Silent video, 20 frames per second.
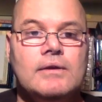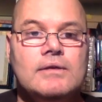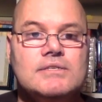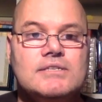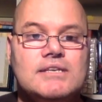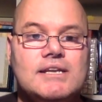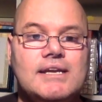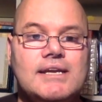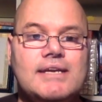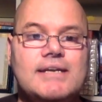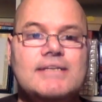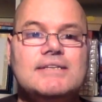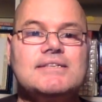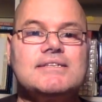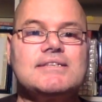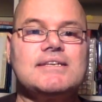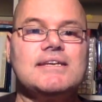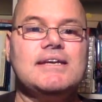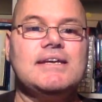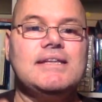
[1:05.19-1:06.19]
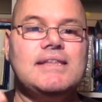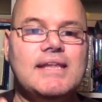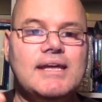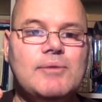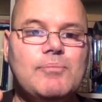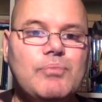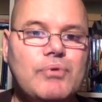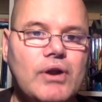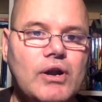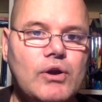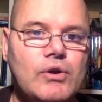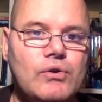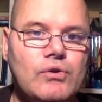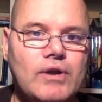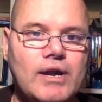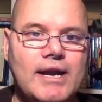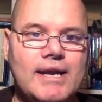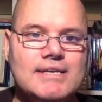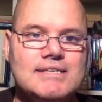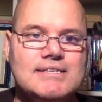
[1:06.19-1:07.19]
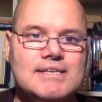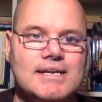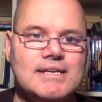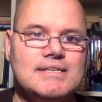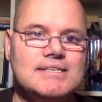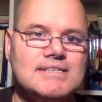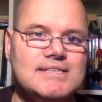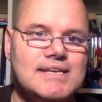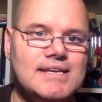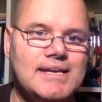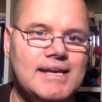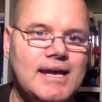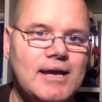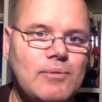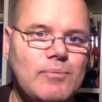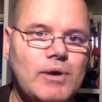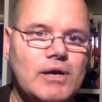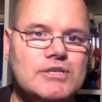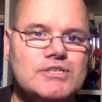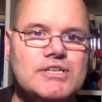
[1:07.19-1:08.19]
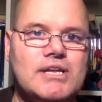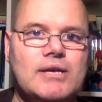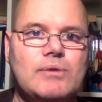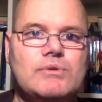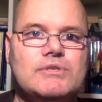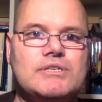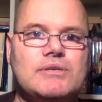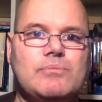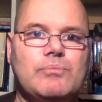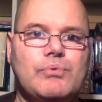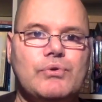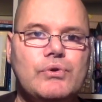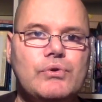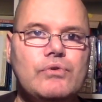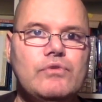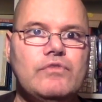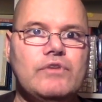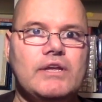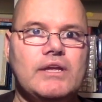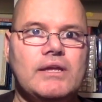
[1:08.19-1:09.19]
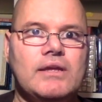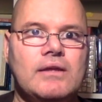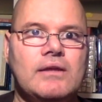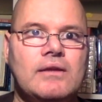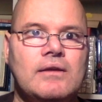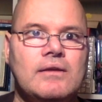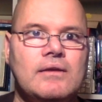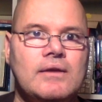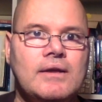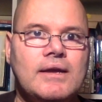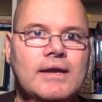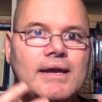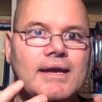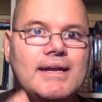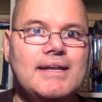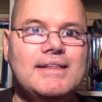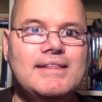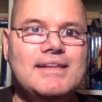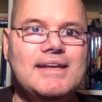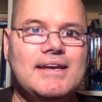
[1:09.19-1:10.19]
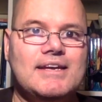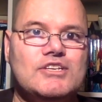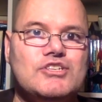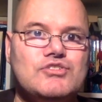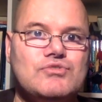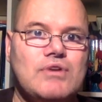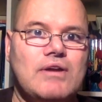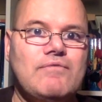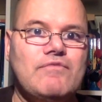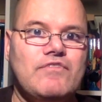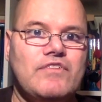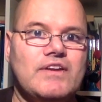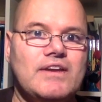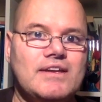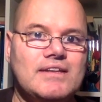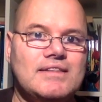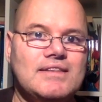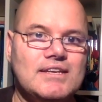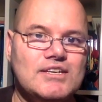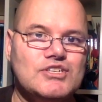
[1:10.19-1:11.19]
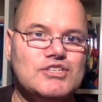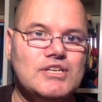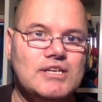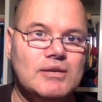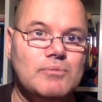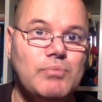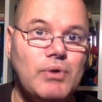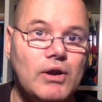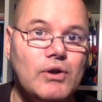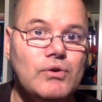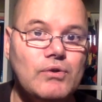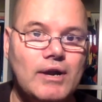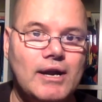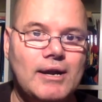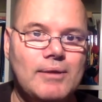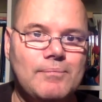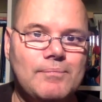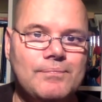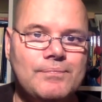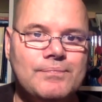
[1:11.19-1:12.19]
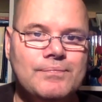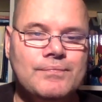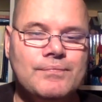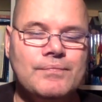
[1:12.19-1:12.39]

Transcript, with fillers: So they could see their progress and see how much they was improving in their strength and conditioning program.